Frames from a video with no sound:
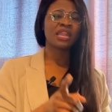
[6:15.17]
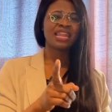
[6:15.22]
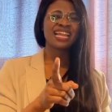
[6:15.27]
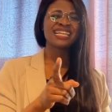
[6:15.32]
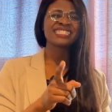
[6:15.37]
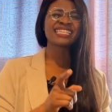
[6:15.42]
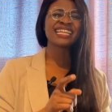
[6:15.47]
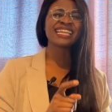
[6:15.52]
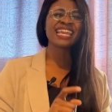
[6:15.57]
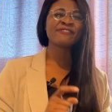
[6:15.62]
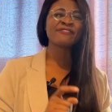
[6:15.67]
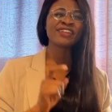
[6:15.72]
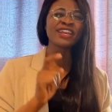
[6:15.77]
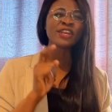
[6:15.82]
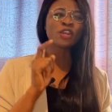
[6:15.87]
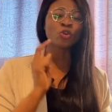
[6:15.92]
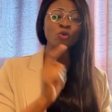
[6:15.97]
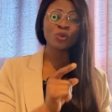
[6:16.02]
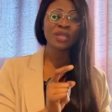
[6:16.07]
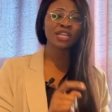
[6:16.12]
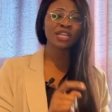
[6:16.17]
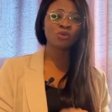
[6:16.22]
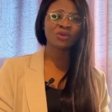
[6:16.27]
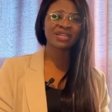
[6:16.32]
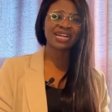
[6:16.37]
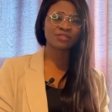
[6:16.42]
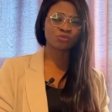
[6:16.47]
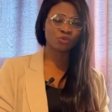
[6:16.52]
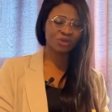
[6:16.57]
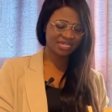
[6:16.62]
Let's take a very quick
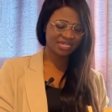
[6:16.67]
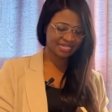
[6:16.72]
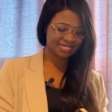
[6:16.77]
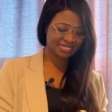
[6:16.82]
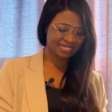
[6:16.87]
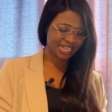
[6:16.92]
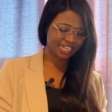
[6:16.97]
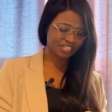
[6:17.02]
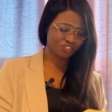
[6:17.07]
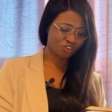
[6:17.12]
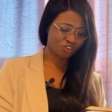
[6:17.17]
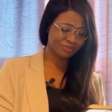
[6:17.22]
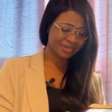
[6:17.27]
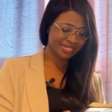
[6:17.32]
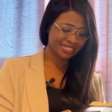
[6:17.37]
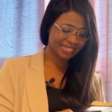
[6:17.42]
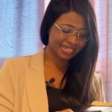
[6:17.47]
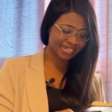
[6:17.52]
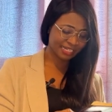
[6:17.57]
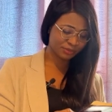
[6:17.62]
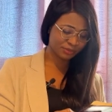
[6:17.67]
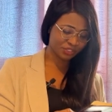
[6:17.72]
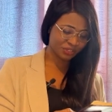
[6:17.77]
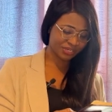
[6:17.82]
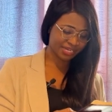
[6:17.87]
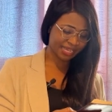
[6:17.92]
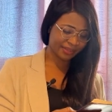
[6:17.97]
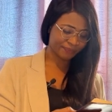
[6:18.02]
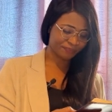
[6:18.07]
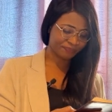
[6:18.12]
look at what it says from the scripture
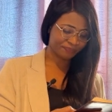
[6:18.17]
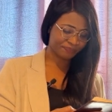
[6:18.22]
here.